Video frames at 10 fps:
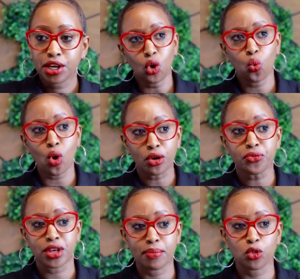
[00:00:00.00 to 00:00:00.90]
One of
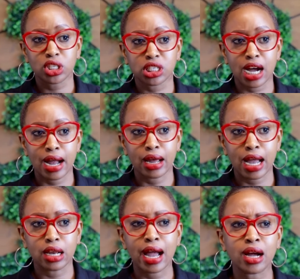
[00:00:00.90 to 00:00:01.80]
them, which
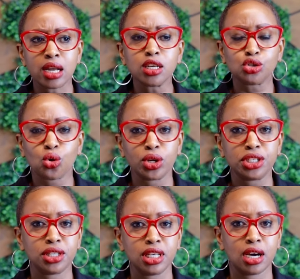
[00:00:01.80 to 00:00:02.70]
I underscored it
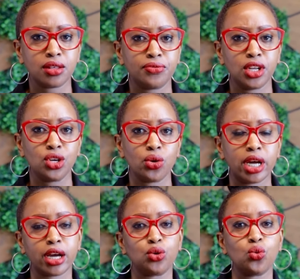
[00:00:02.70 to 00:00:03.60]
in the other video, and
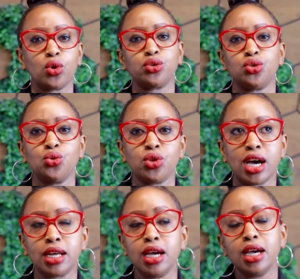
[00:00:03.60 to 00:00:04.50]
I don't want to do
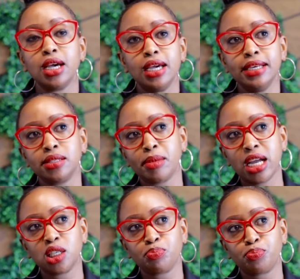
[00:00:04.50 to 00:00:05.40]
that, is my
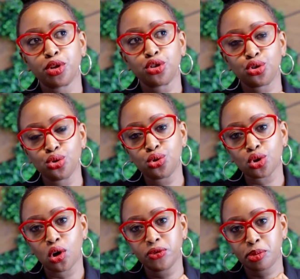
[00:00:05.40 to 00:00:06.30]
pursuit
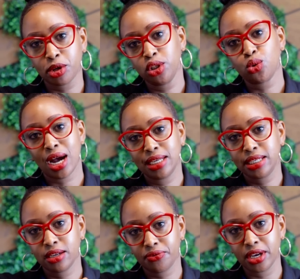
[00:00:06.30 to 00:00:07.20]
of spirituality
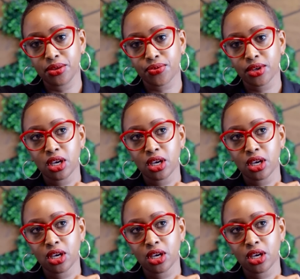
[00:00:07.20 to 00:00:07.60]
and faith.